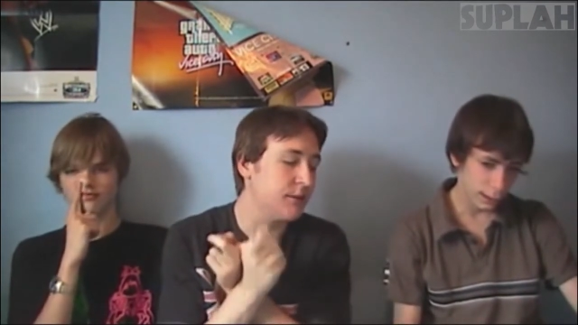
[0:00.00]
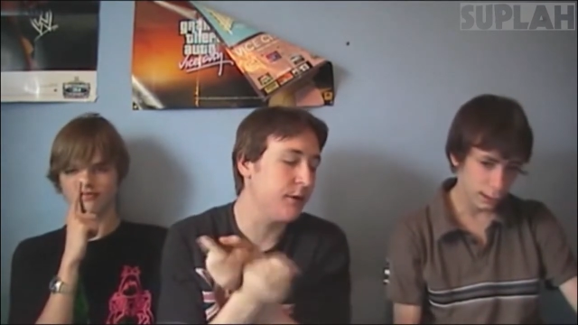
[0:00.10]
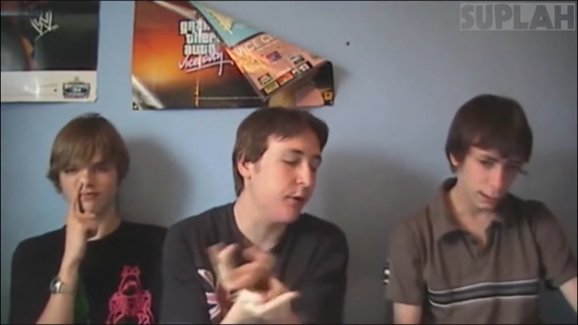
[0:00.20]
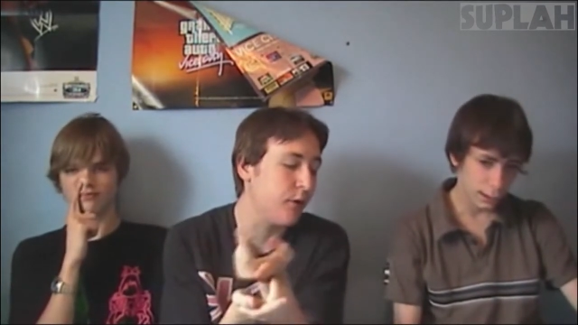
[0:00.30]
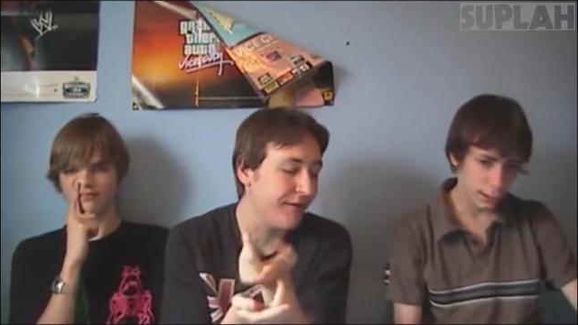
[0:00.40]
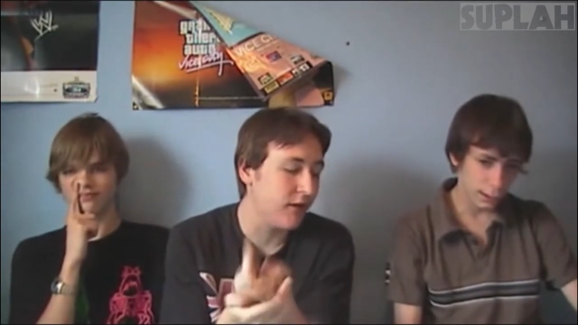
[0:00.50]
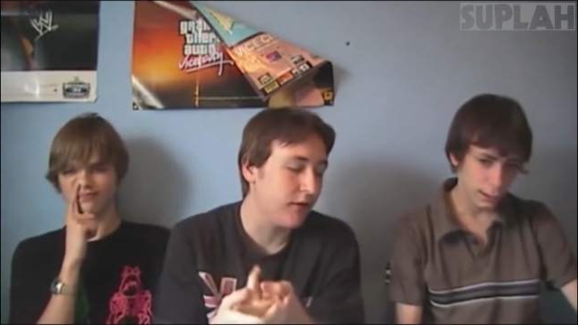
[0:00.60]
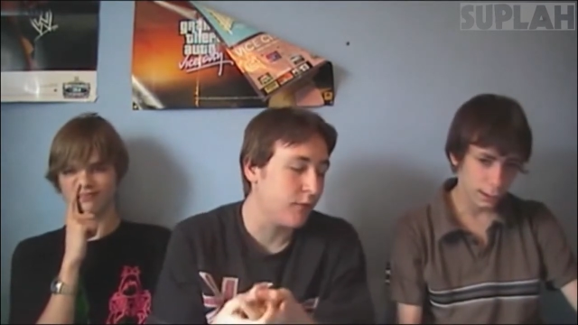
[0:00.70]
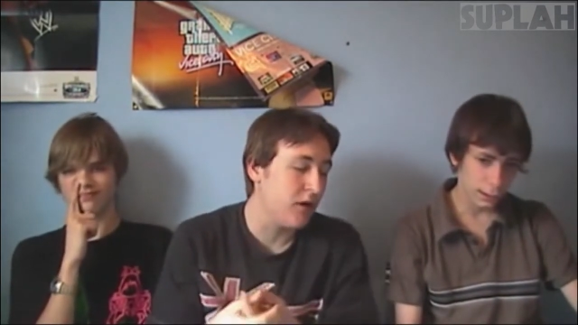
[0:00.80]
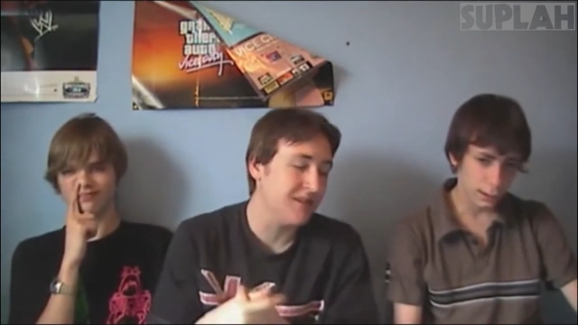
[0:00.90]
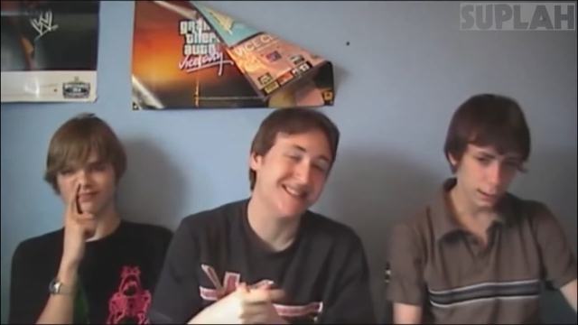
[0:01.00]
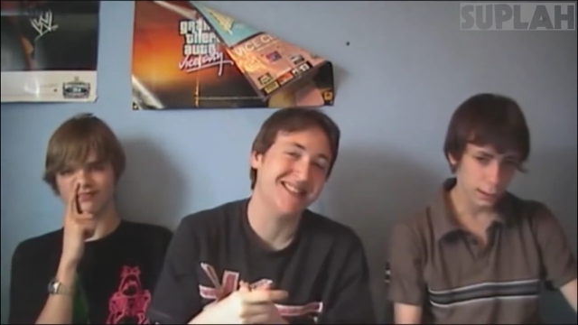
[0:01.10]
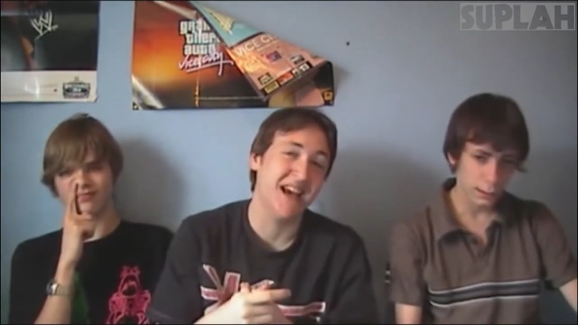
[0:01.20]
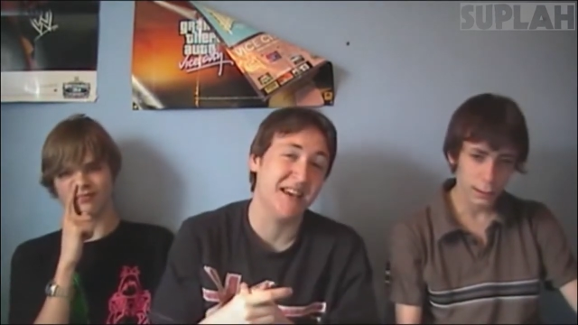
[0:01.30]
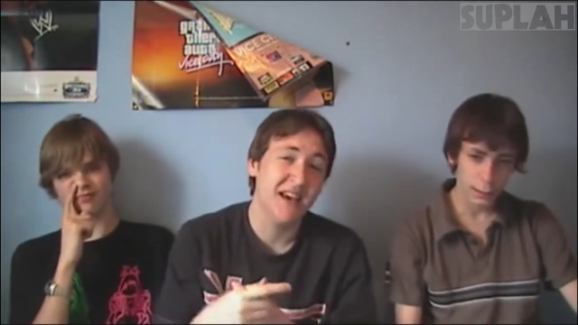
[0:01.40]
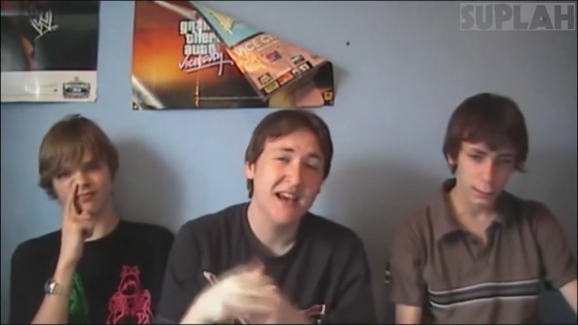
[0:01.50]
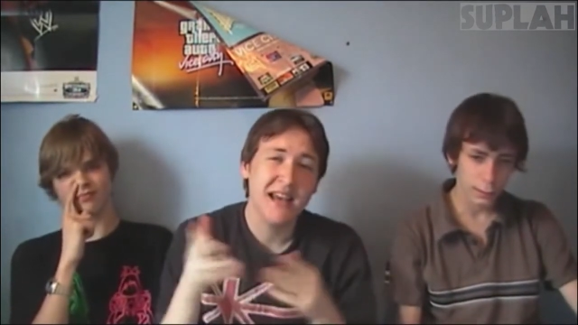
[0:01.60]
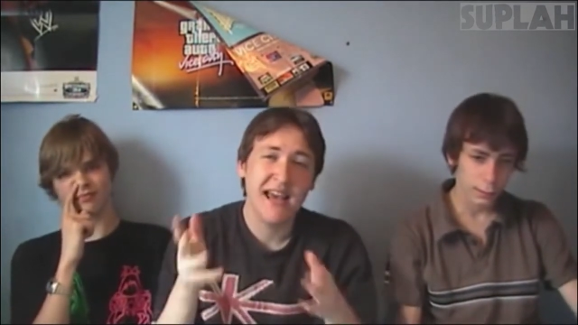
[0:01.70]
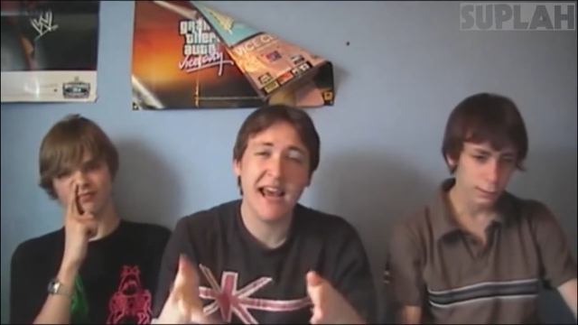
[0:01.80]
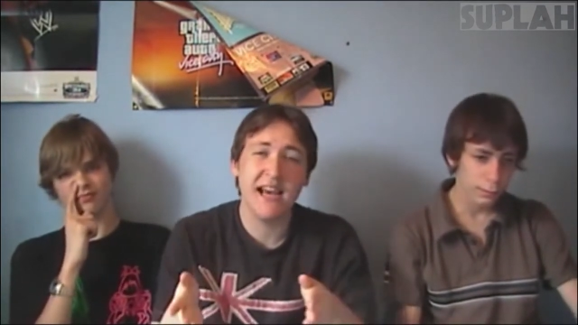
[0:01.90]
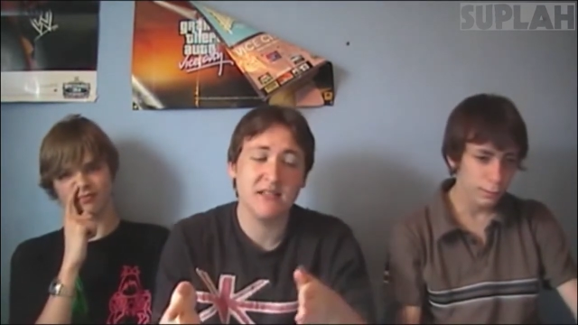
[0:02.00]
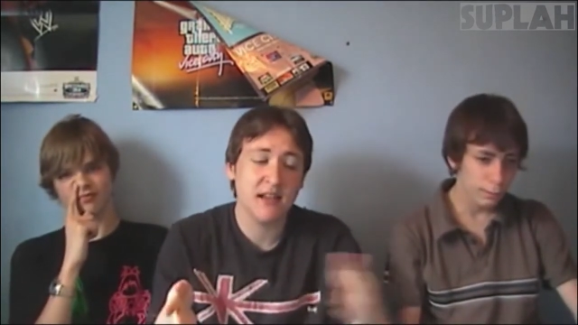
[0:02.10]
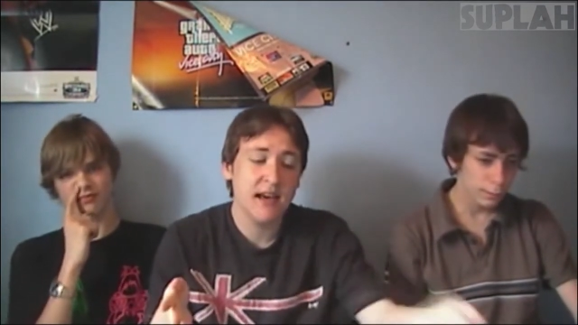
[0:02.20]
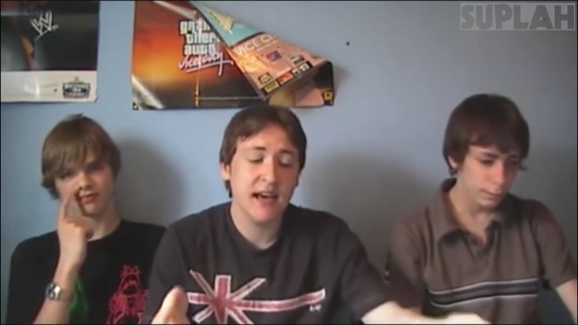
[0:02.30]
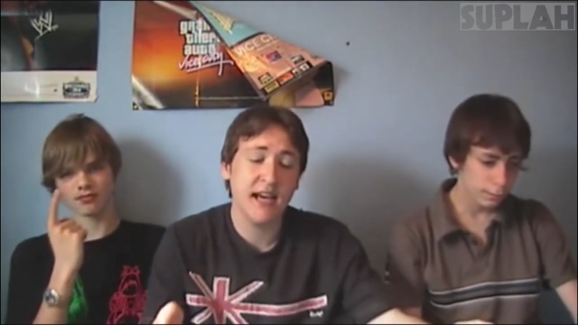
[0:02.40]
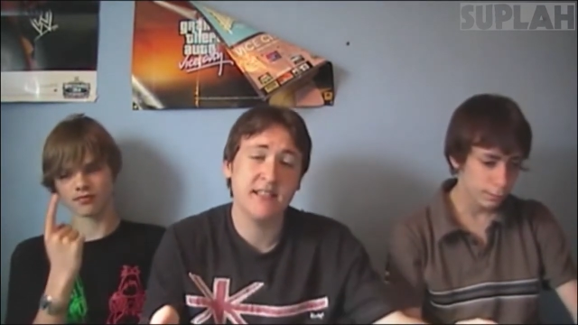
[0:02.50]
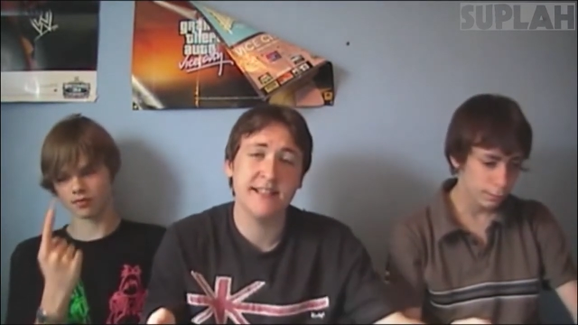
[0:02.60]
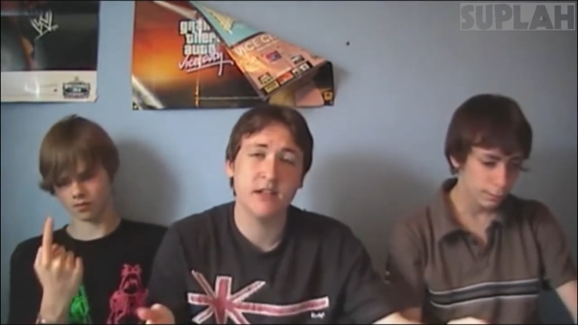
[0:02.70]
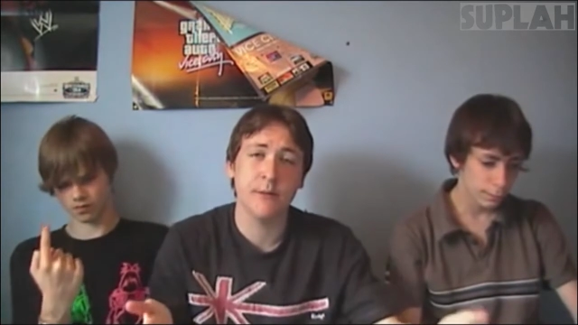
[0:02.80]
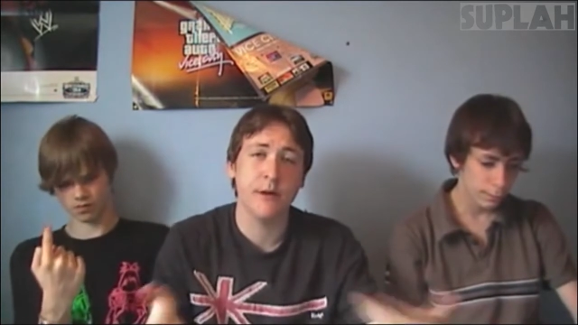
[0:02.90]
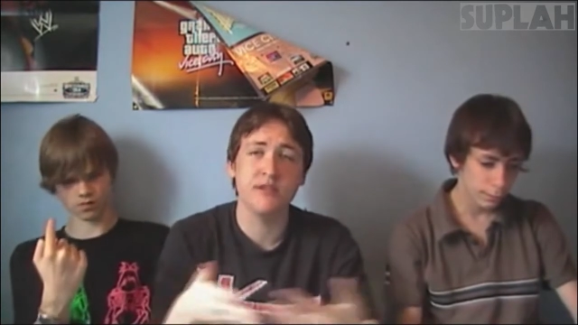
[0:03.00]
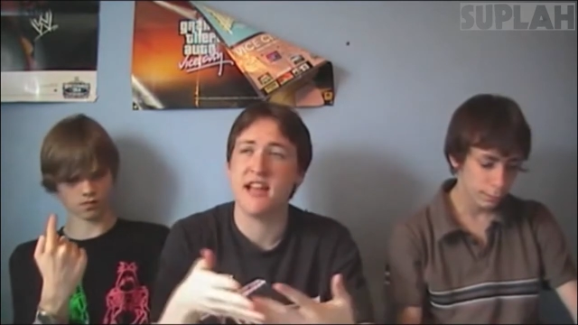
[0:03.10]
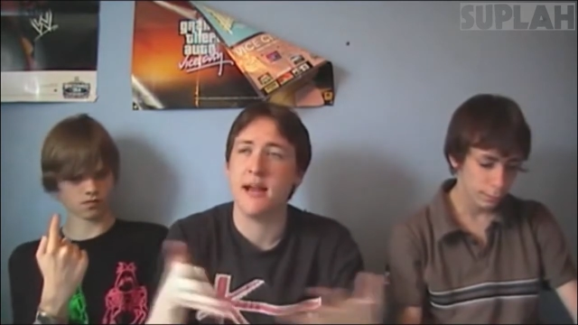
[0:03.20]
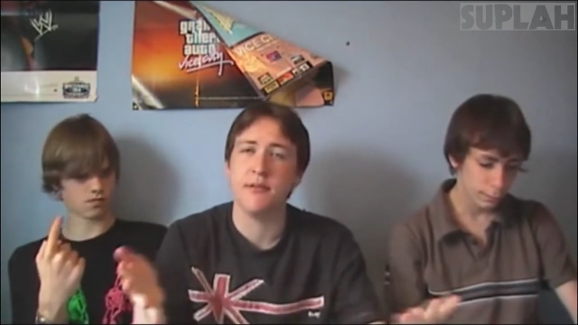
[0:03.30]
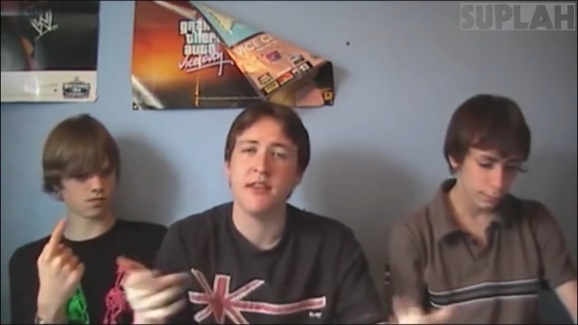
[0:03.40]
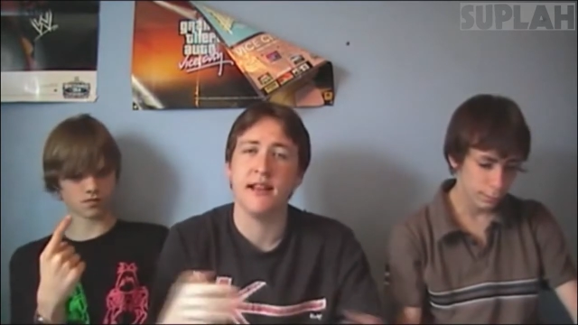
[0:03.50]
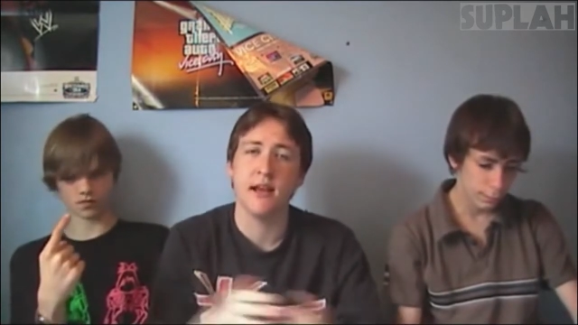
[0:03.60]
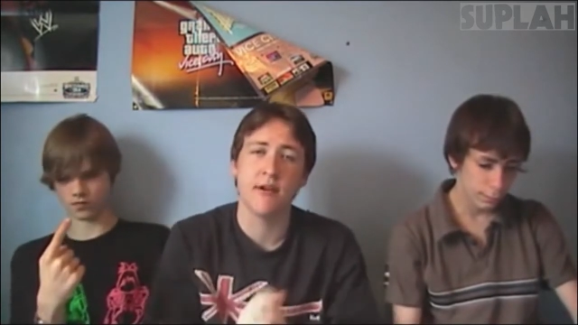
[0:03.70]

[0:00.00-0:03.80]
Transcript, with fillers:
Speaker 1: W equivalent of what is today. Heat, E C W, same thing. They